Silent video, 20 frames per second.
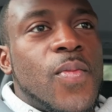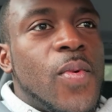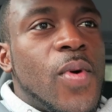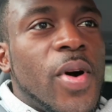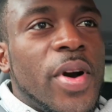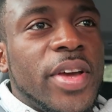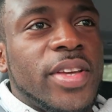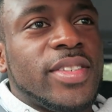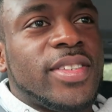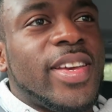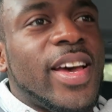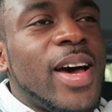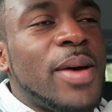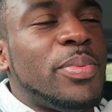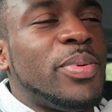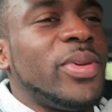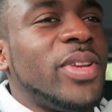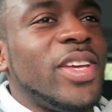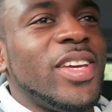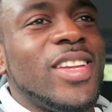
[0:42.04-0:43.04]
What is
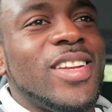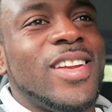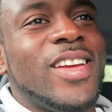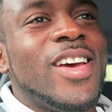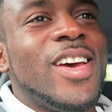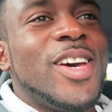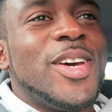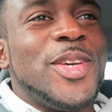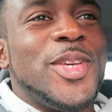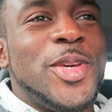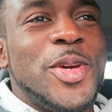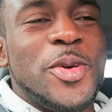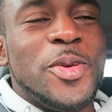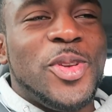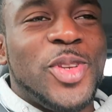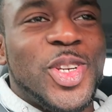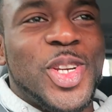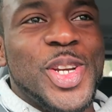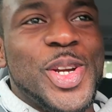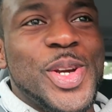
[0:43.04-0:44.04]
happening,
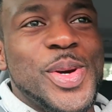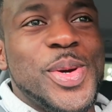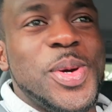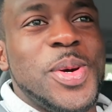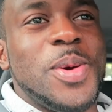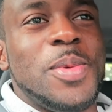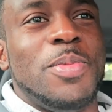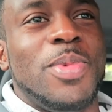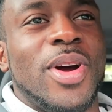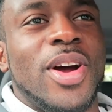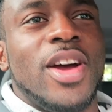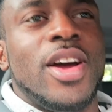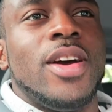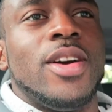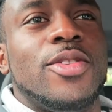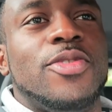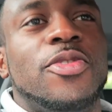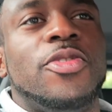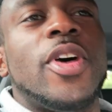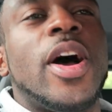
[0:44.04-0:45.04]
YouTube
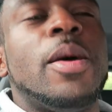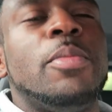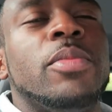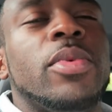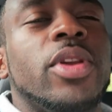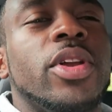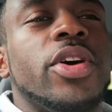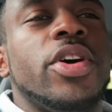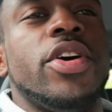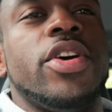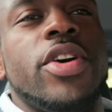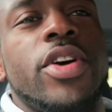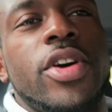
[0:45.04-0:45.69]
family?